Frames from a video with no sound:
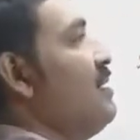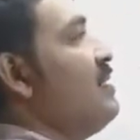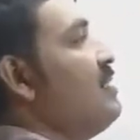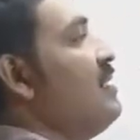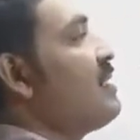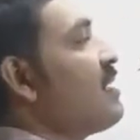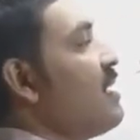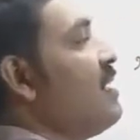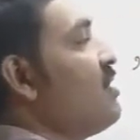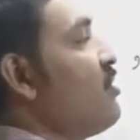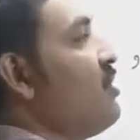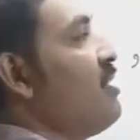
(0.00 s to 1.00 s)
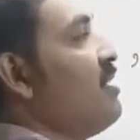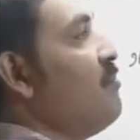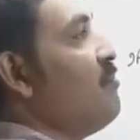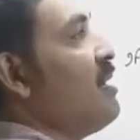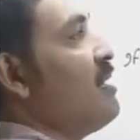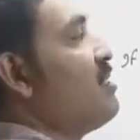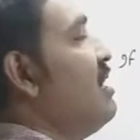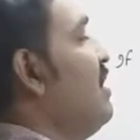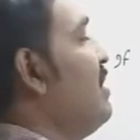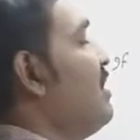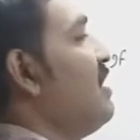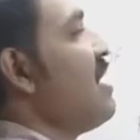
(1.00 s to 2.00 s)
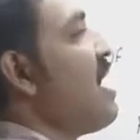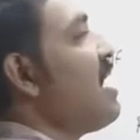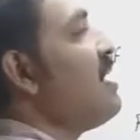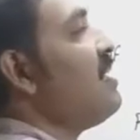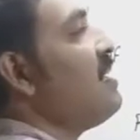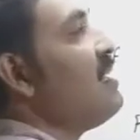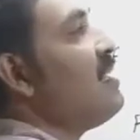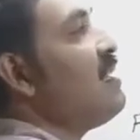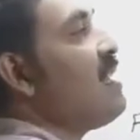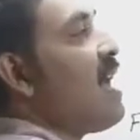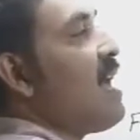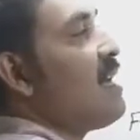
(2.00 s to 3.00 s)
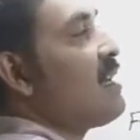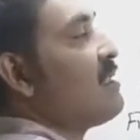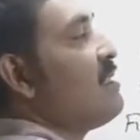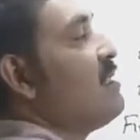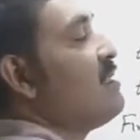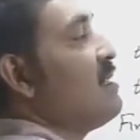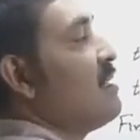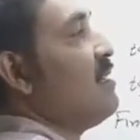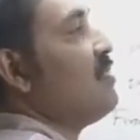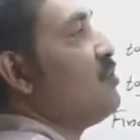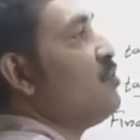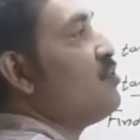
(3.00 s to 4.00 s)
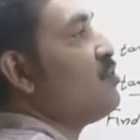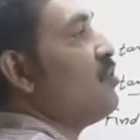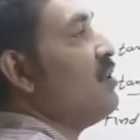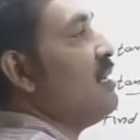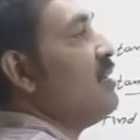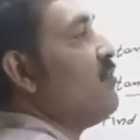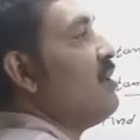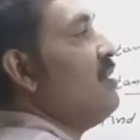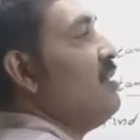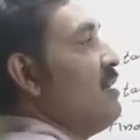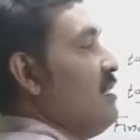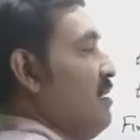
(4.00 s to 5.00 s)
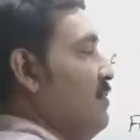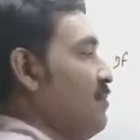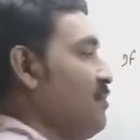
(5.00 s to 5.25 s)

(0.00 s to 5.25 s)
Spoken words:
This condition implies that 19x is equal to 21 degree.